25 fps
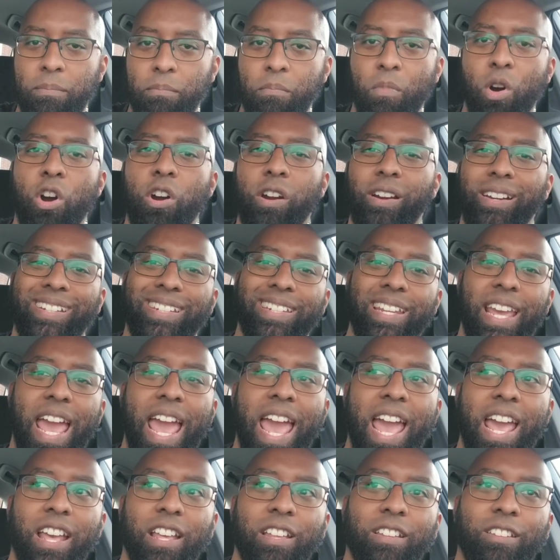marked
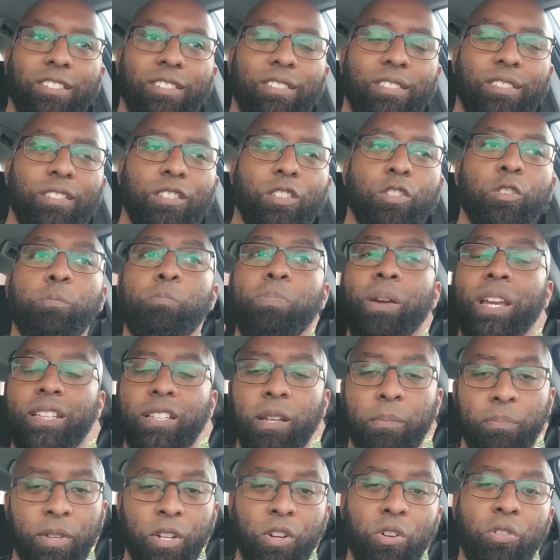as you
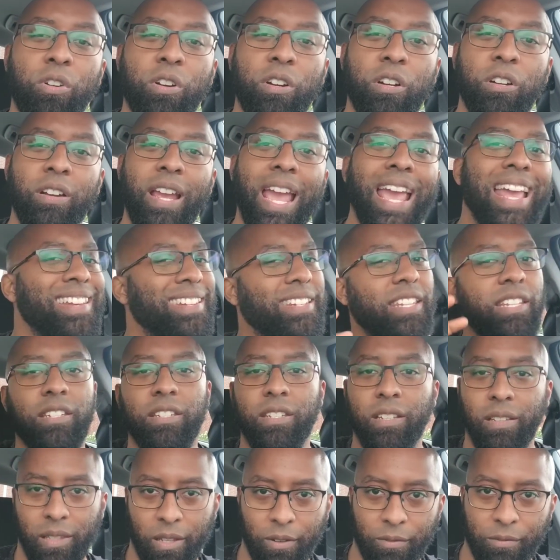picked up an order and didn't
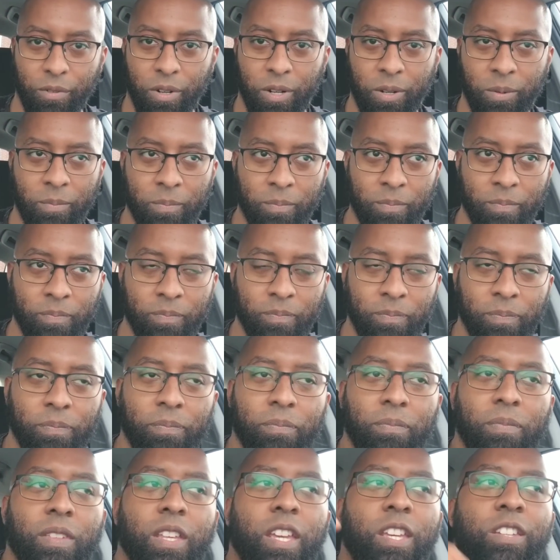deliver it.
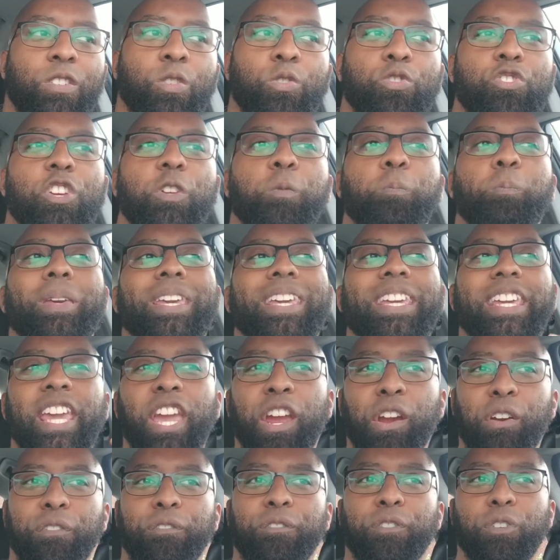So just be
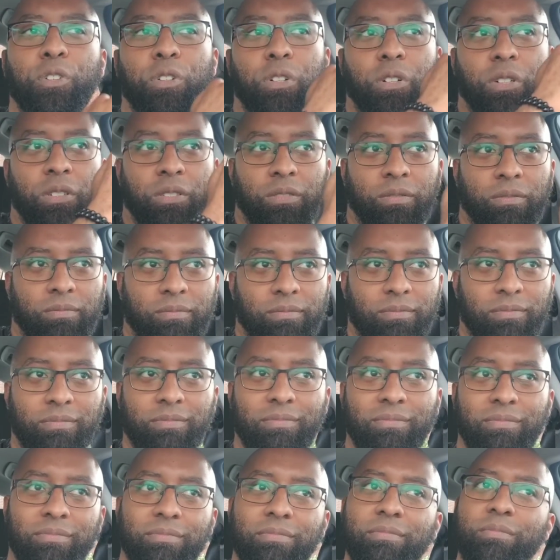careful
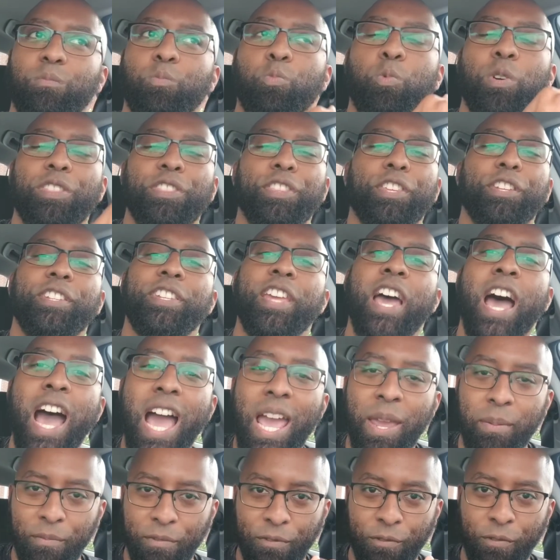with the
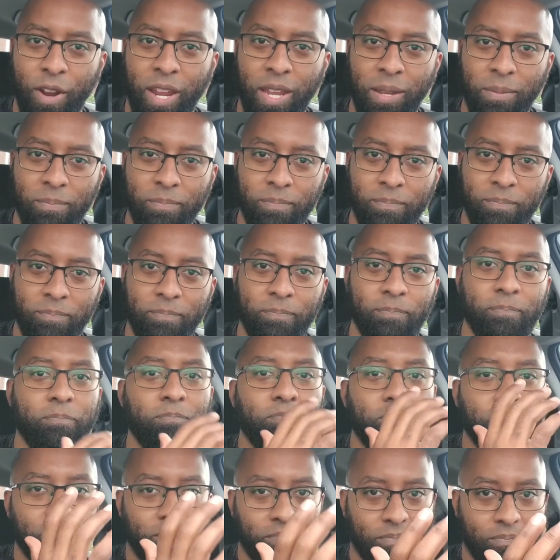time frame.
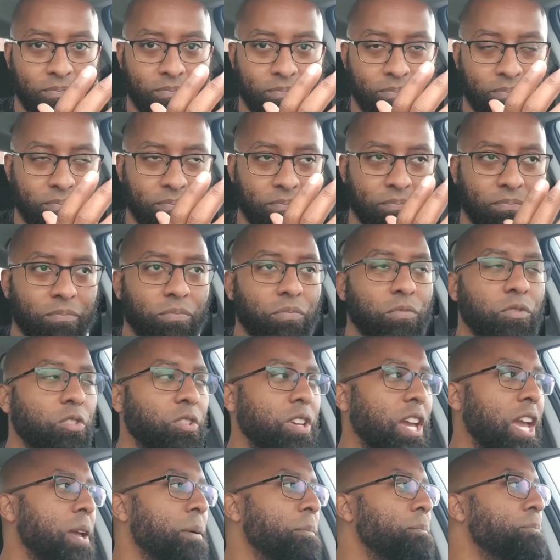
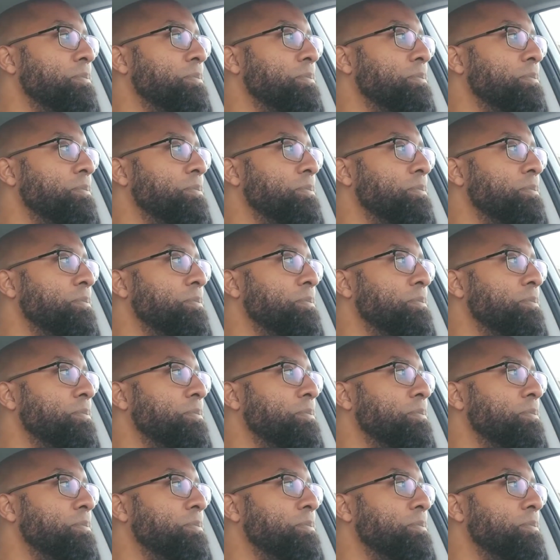Okay.